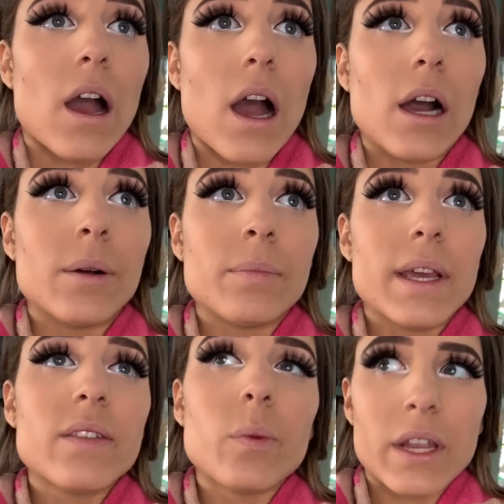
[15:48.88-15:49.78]
Um,
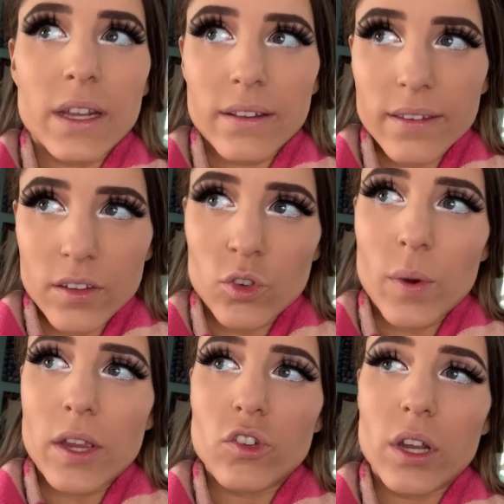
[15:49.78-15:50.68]
explaining the
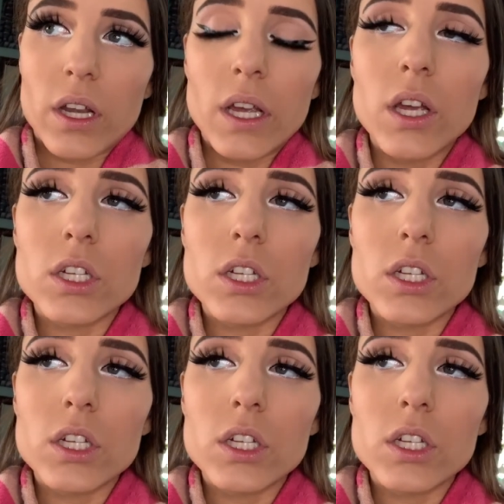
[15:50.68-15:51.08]
situation.